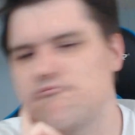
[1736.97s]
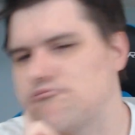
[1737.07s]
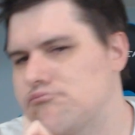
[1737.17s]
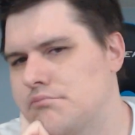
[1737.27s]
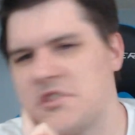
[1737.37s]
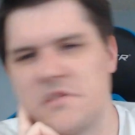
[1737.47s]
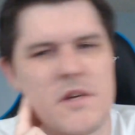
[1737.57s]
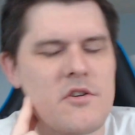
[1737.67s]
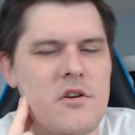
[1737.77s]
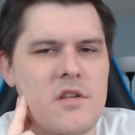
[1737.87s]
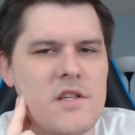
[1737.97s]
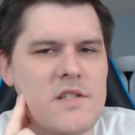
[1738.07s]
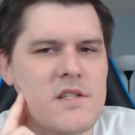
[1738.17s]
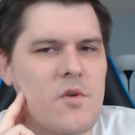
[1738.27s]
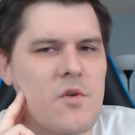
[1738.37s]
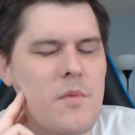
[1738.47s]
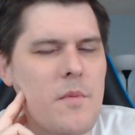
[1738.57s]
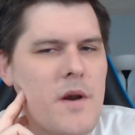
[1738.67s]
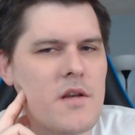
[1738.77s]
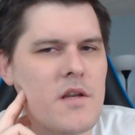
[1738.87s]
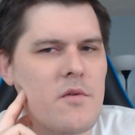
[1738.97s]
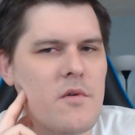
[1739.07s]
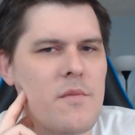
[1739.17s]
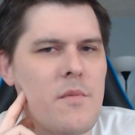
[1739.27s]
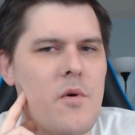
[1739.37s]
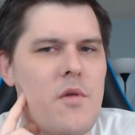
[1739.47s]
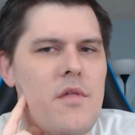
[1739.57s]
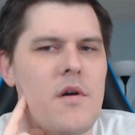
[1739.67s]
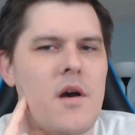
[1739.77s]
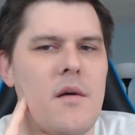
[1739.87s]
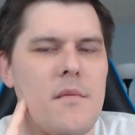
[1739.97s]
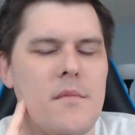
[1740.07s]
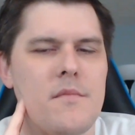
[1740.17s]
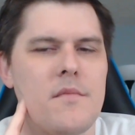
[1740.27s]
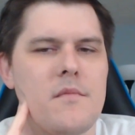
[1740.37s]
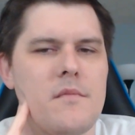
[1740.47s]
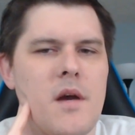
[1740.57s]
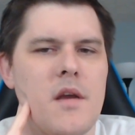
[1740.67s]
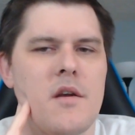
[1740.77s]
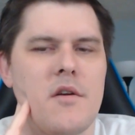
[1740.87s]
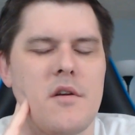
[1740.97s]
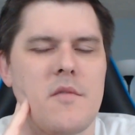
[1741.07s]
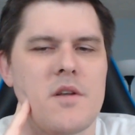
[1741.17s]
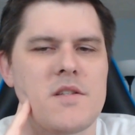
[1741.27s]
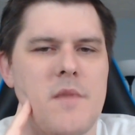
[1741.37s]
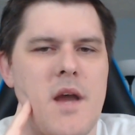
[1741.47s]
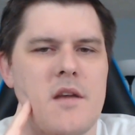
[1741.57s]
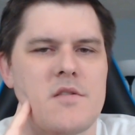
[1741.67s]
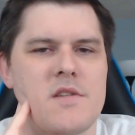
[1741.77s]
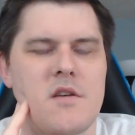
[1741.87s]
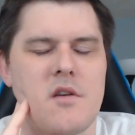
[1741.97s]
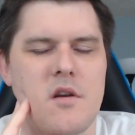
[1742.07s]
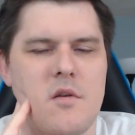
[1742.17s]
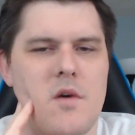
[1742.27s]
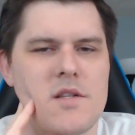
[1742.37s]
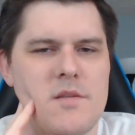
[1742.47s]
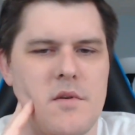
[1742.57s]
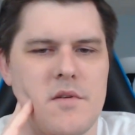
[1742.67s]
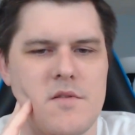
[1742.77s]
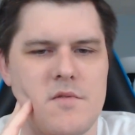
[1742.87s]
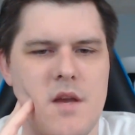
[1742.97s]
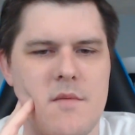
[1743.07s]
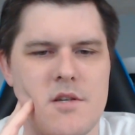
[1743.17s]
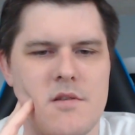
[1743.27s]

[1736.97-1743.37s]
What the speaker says: Just make sure your list is sort of prepared to deal with both. You're going to want some accuracy, you're going to want to be able to do damage.